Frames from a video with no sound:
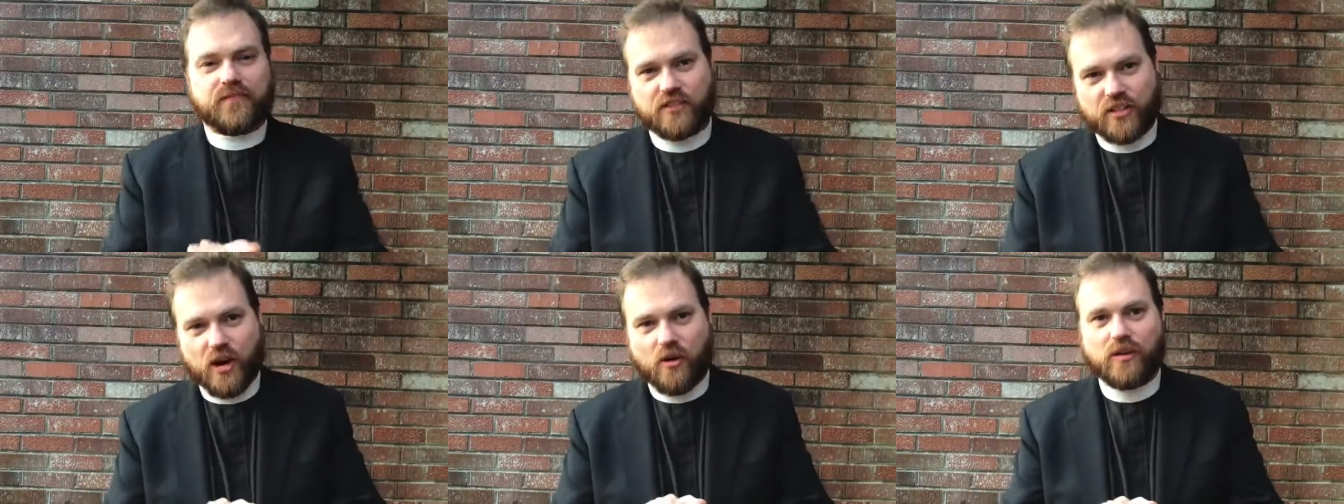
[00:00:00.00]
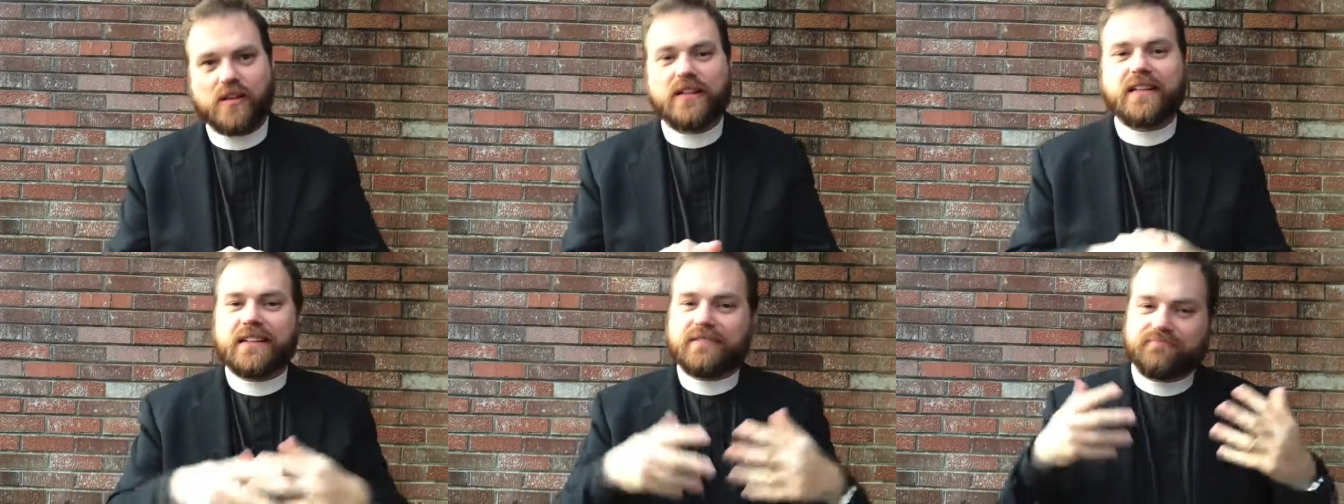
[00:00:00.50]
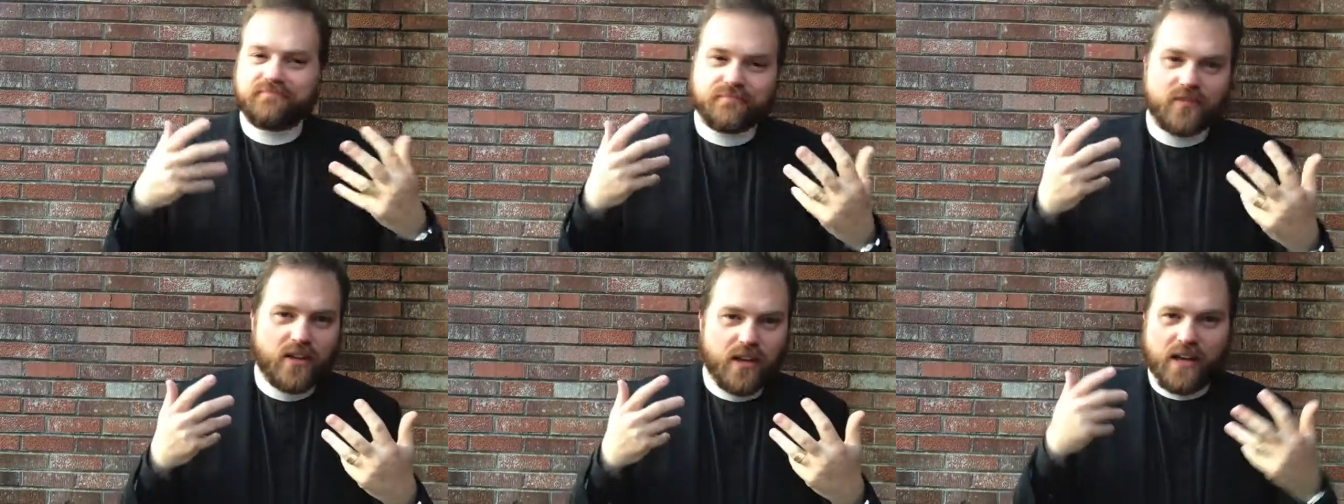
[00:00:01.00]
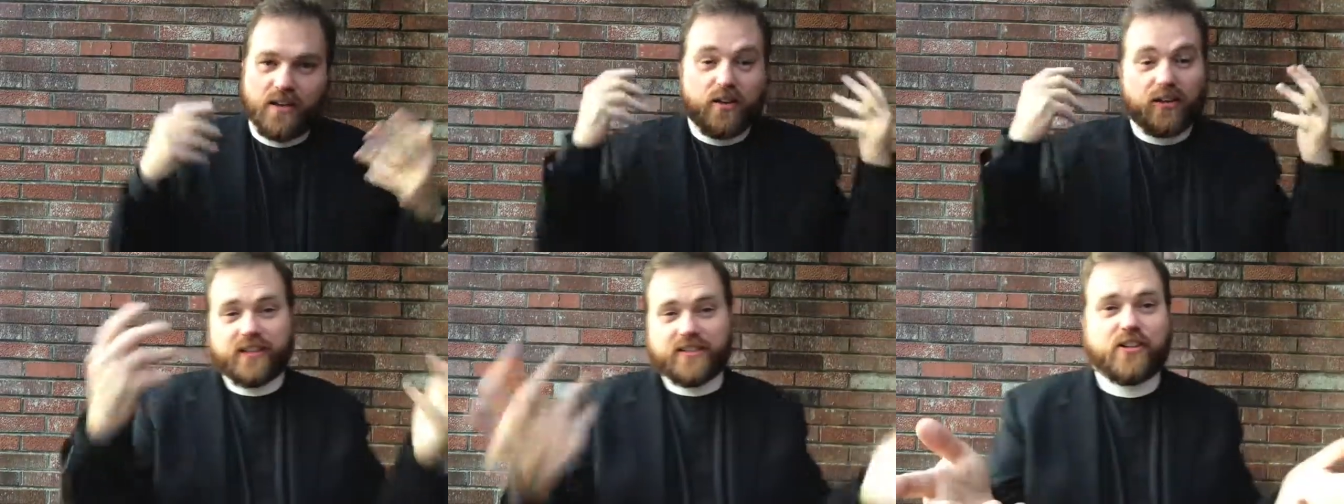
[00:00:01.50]
So, you're
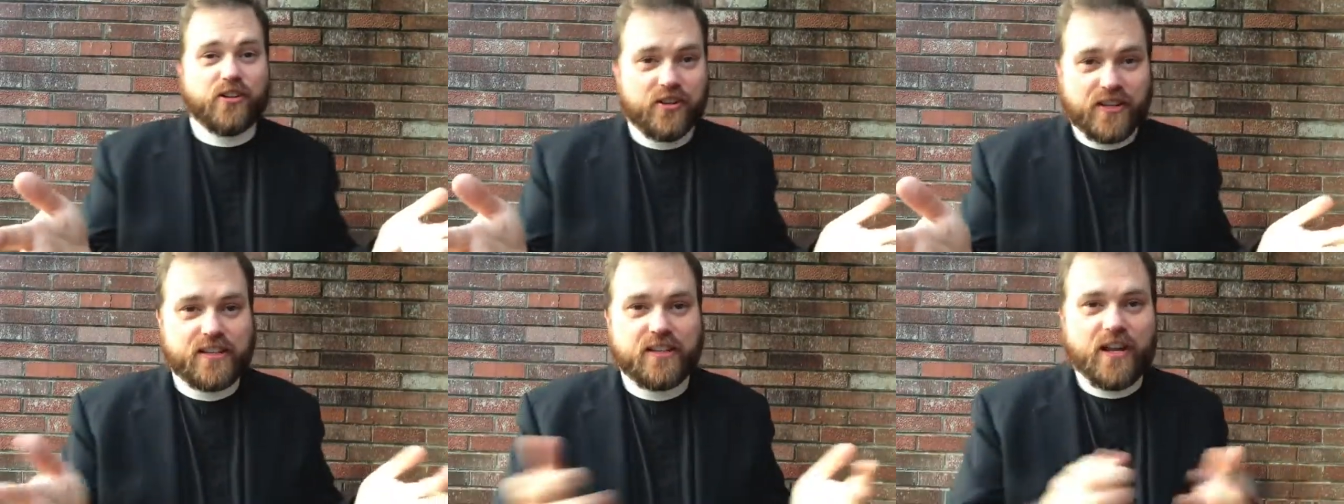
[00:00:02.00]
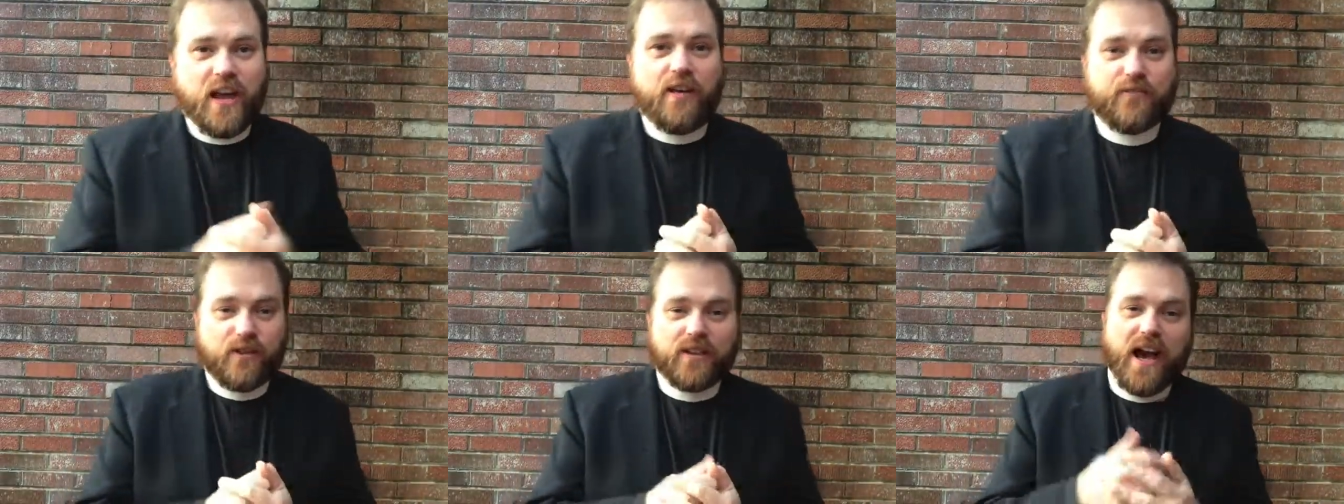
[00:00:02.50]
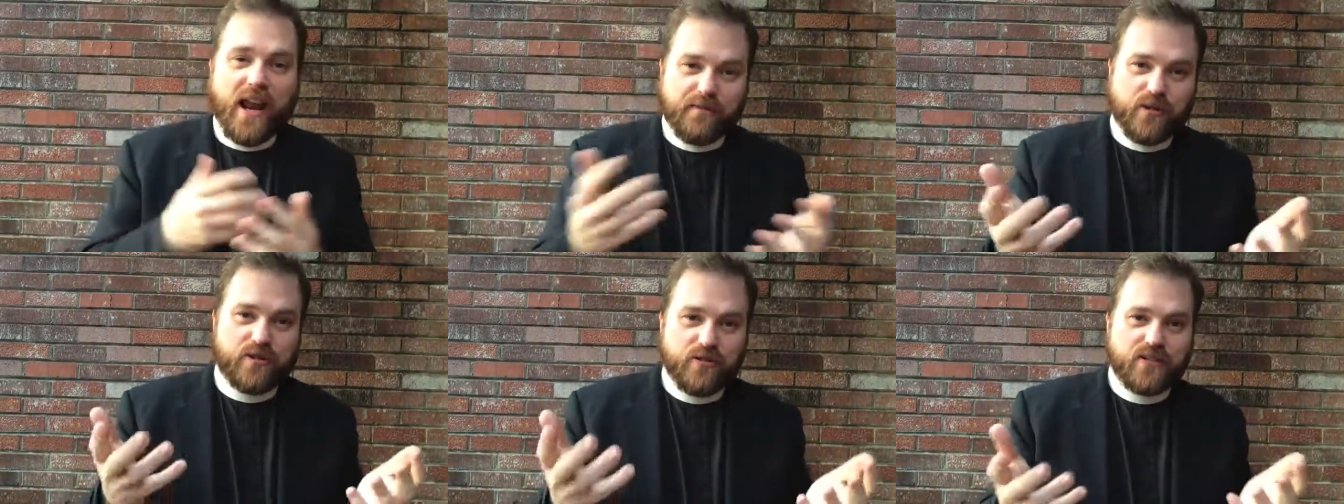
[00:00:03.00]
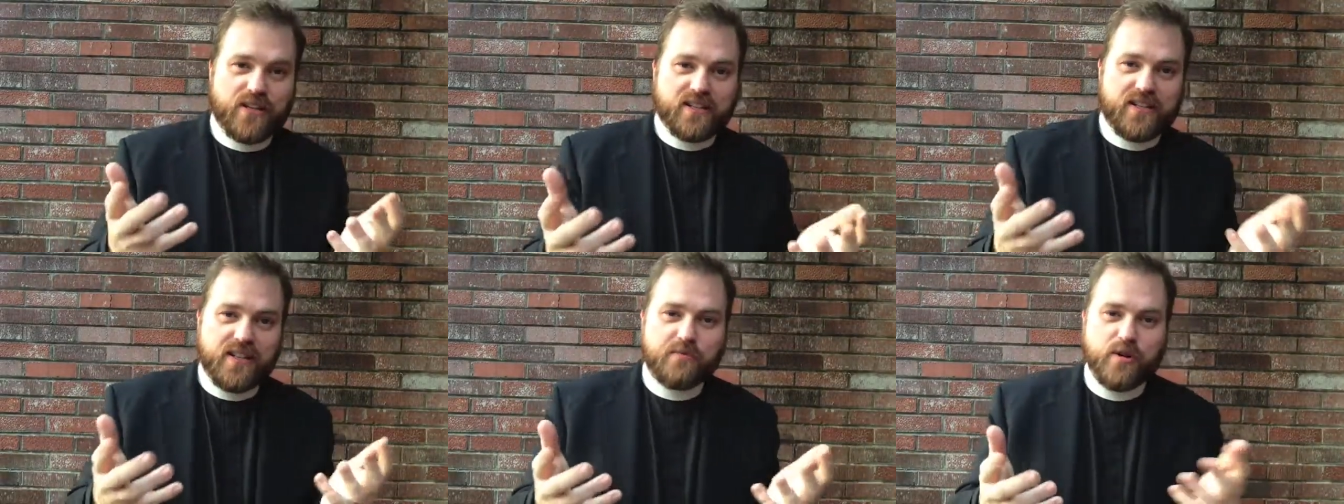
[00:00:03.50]
listen. You're, this if you're the kind of person who's going to
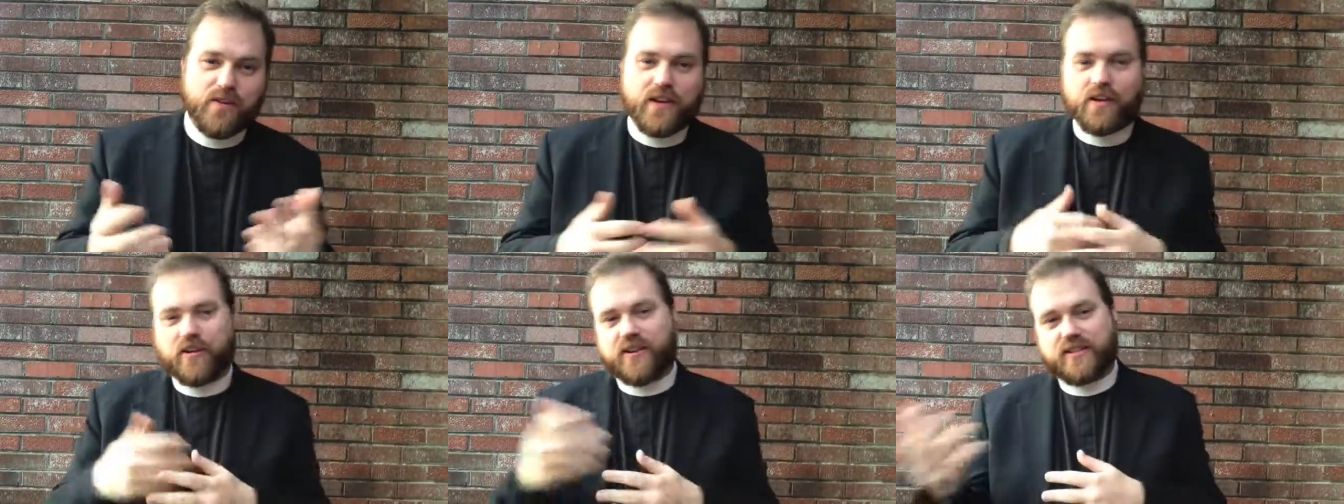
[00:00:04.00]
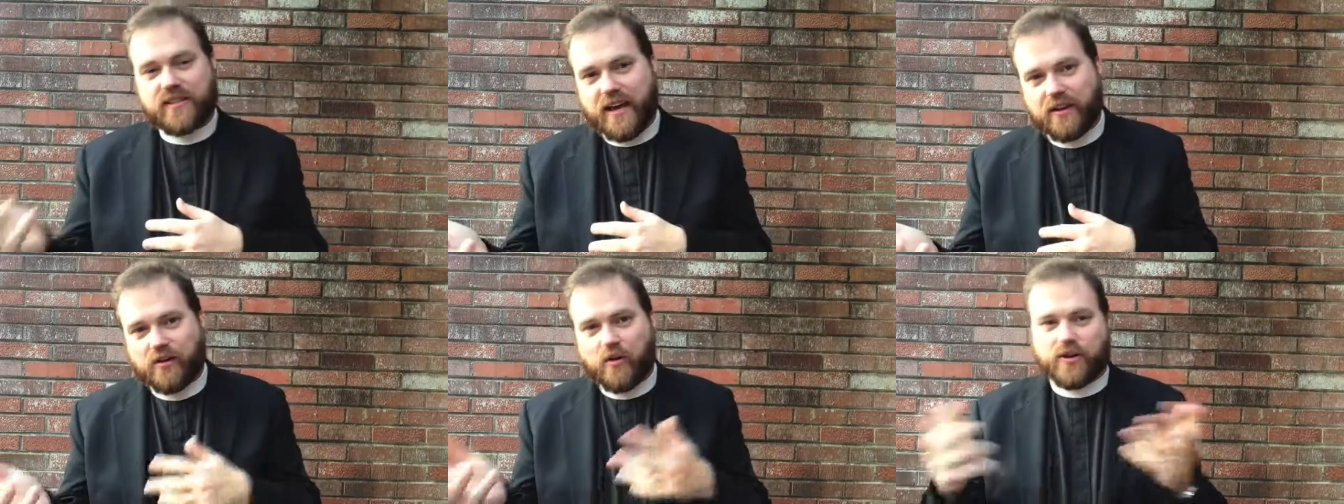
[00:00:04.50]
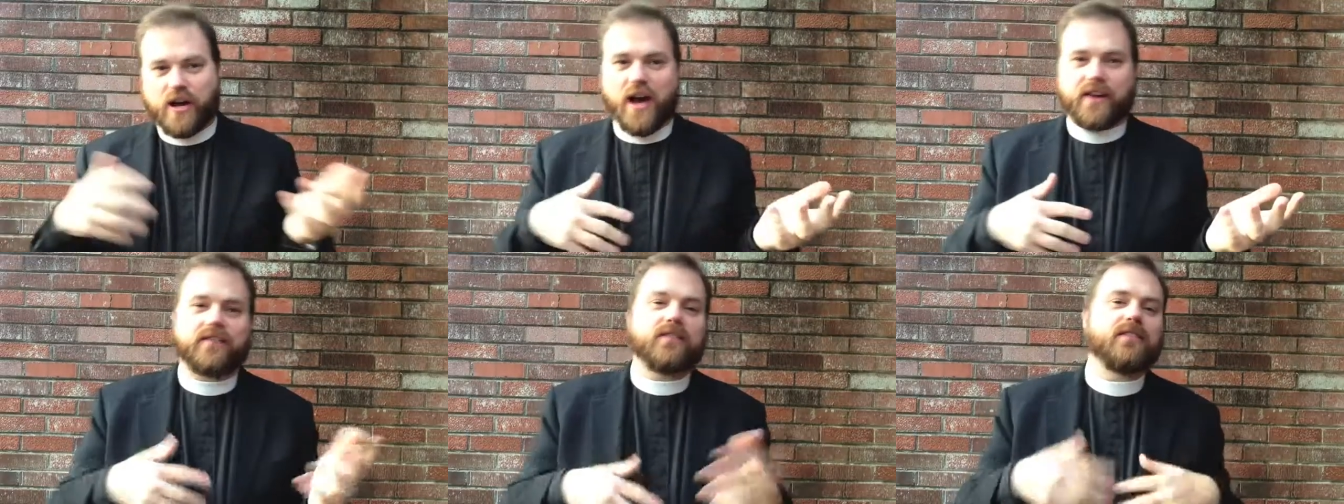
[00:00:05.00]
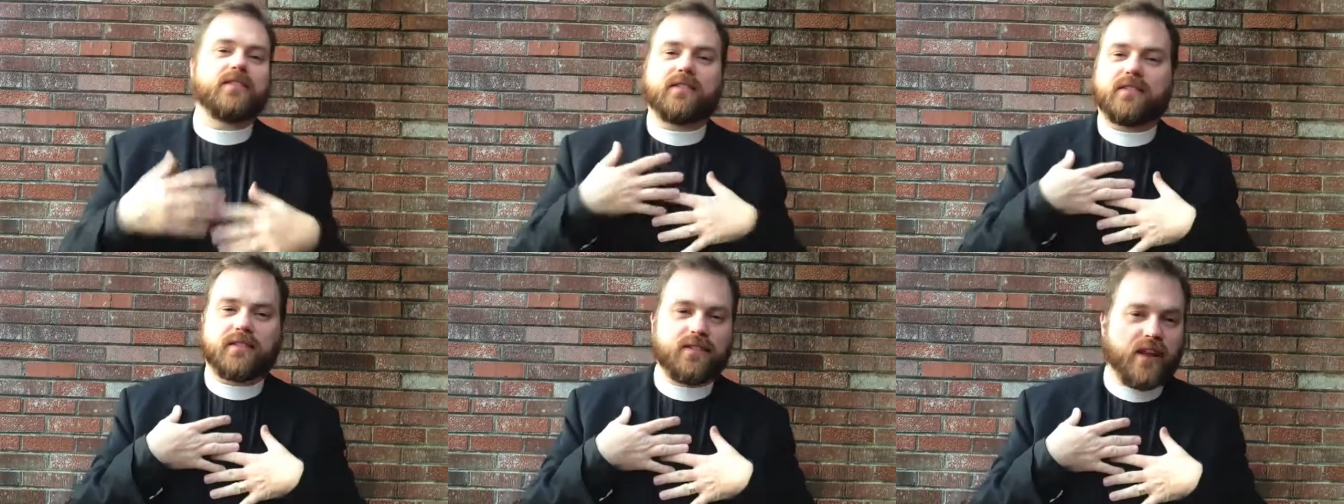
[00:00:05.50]
see this movie, you're going to see it or not.
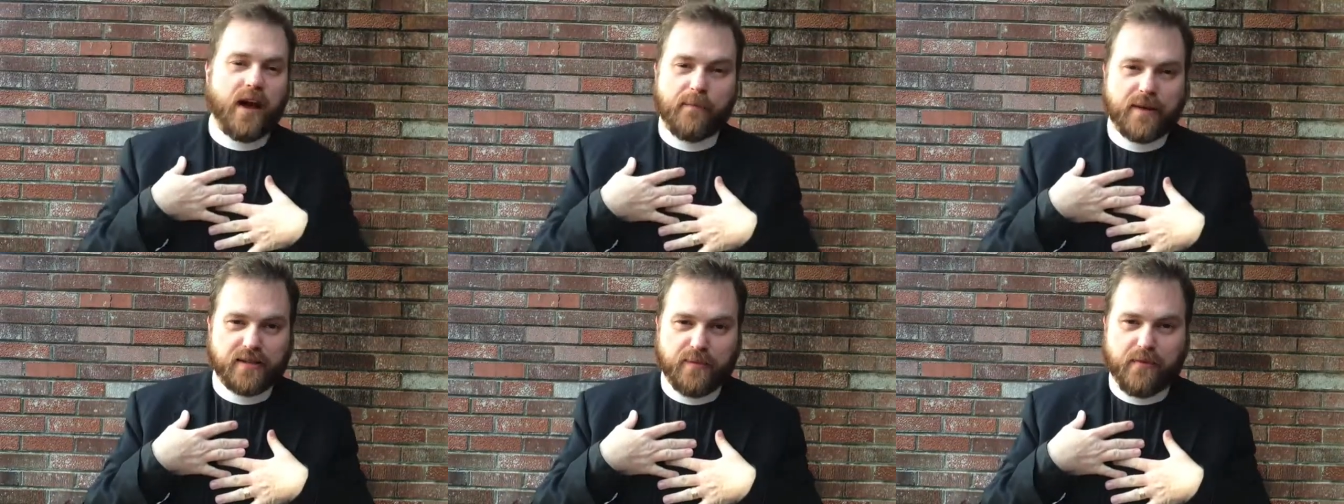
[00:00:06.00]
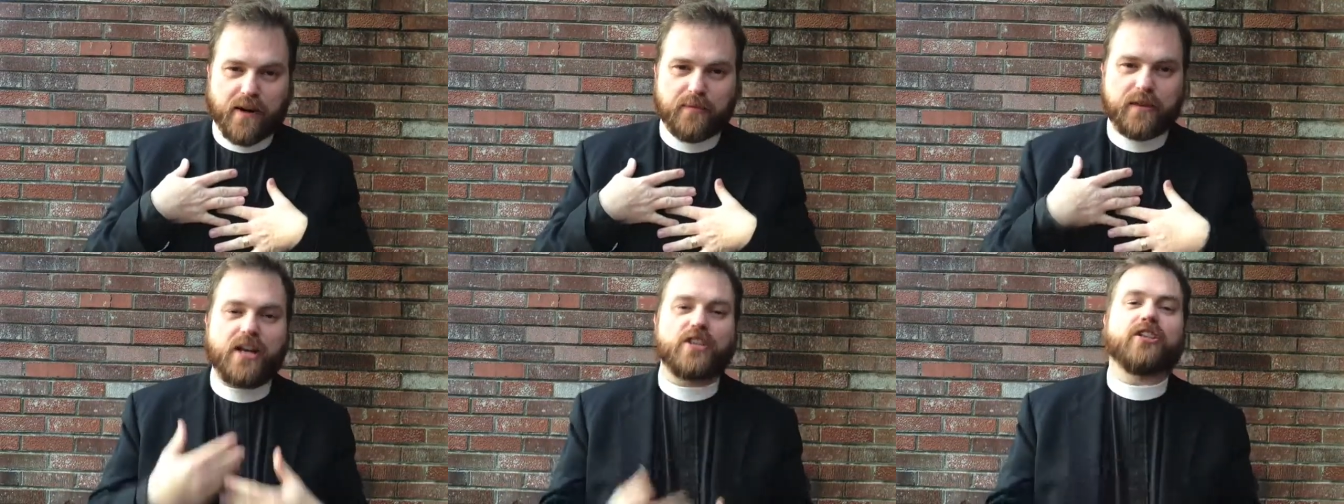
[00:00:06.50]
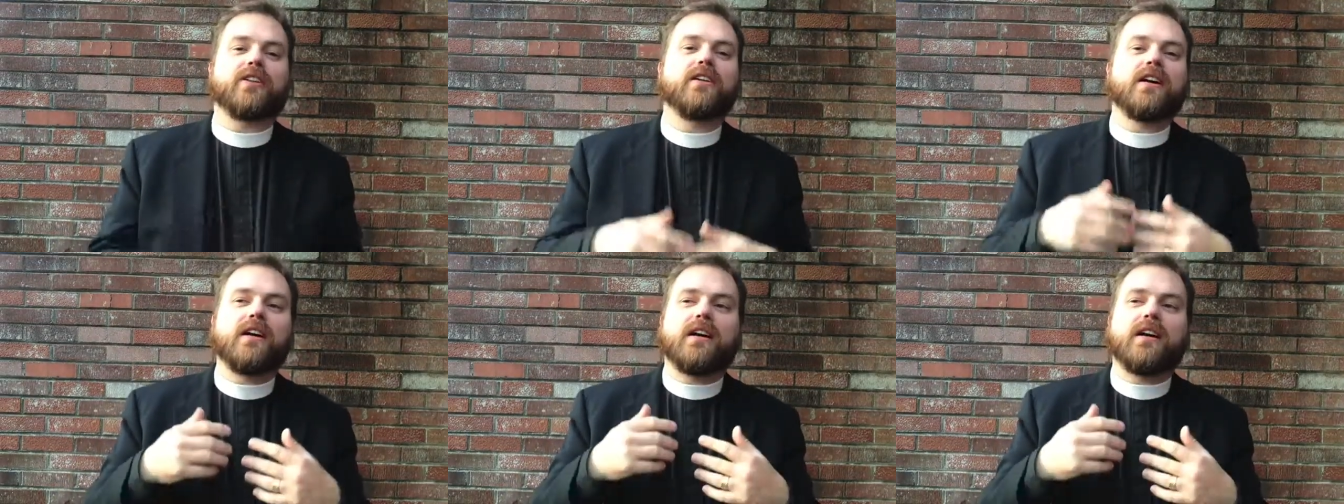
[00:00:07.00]
Not based on my recommendation.